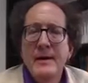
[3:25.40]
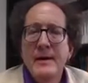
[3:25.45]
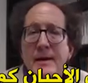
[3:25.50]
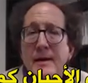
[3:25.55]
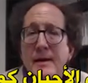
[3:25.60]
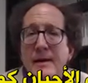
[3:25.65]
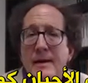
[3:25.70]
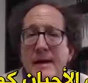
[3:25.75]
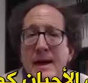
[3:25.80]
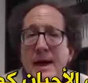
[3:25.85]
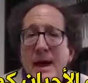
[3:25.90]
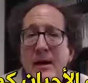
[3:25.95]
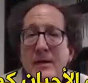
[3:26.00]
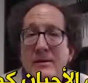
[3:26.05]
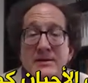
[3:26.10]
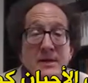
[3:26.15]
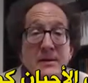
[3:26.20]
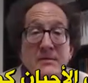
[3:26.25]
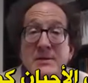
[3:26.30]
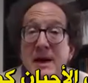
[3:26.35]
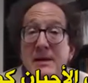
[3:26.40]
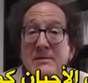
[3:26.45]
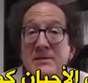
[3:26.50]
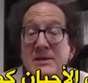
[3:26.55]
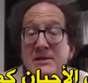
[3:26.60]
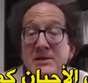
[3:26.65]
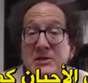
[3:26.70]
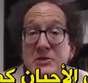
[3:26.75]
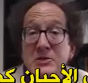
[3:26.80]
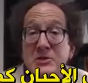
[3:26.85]
Now, sometimes it's
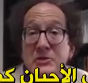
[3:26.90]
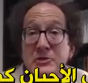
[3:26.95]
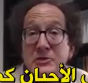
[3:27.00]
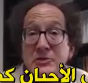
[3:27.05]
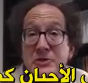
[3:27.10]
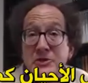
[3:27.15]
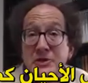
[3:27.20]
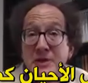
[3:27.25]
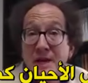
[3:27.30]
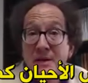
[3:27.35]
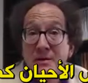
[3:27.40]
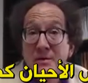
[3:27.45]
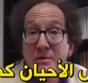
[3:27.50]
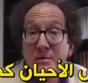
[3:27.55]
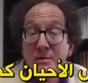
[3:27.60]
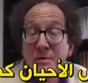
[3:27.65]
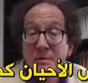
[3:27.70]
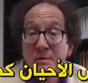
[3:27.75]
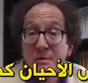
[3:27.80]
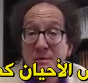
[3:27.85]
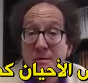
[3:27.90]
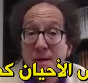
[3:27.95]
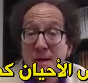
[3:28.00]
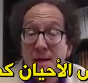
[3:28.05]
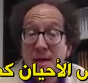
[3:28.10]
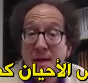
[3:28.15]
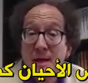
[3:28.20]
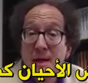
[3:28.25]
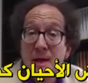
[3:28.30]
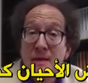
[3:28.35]
the Surgeon General,
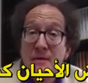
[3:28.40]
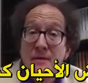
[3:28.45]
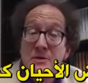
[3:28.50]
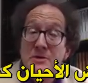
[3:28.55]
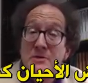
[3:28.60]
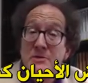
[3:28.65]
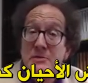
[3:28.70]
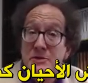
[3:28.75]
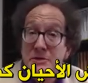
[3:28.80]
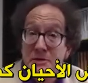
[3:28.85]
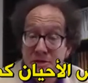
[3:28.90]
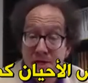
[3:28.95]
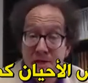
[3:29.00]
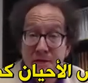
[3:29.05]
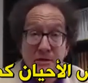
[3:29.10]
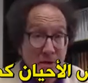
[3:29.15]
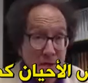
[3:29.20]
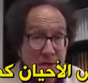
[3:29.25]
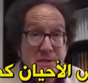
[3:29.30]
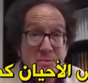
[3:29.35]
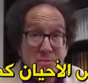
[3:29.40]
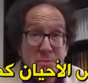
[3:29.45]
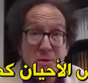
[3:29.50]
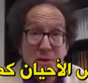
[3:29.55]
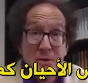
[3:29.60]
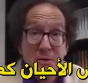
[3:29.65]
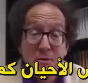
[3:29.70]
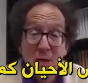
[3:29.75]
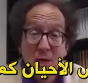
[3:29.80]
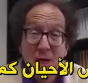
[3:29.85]
and the Surgeon General is pretty
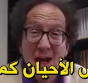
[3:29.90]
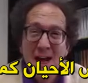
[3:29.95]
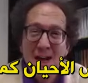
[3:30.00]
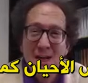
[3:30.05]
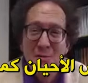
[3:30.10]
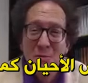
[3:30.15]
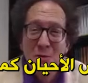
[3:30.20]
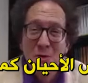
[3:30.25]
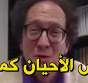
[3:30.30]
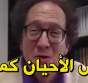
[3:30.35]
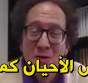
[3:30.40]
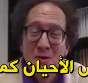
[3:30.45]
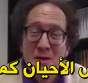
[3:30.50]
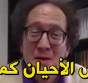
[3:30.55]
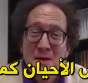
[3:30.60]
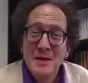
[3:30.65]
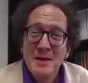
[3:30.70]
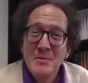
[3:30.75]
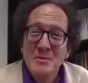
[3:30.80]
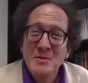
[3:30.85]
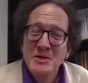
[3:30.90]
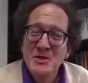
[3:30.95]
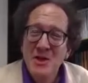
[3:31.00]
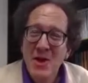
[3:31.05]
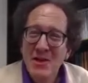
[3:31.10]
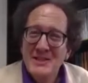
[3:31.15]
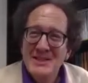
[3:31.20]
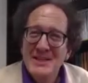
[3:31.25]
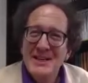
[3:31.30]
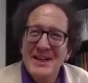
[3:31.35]
reliable, but you
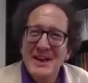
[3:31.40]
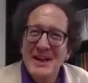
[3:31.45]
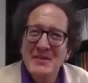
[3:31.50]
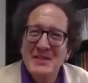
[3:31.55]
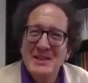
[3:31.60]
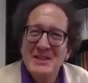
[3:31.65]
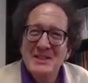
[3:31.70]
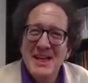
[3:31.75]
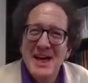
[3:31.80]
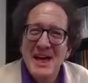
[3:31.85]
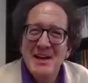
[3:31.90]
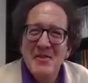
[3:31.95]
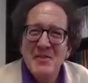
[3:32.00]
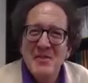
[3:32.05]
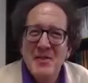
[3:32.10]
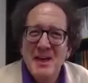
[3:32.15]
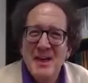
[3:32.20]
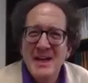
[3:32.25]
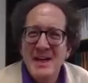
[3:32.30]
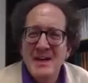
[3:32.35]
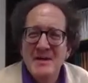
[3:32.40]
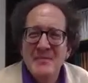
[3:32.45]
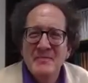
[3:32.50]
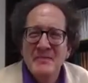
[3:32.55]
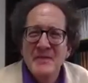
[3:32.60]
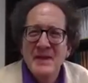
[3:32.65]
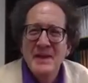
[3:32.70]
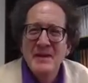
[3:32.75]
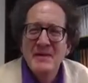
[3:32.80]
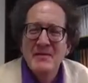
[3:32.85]
also get this kind of thing
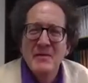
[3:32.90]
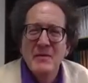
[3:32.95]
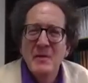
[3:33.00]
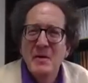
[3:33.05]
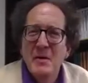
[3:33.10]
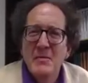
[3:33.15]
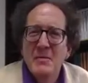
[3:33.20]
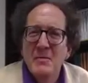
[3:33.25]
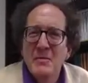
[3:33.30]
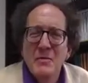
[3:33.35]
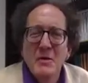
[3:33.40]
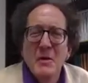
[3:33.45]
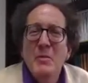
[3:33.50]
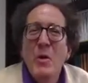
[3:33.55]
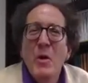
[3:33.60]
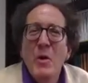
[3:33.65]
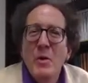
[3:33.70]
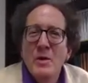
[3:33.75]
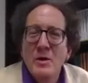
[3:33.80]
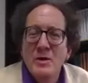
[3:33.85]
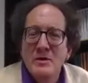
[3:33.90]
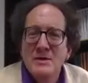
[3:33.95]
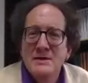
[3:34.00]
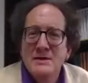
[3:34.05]
from reporters.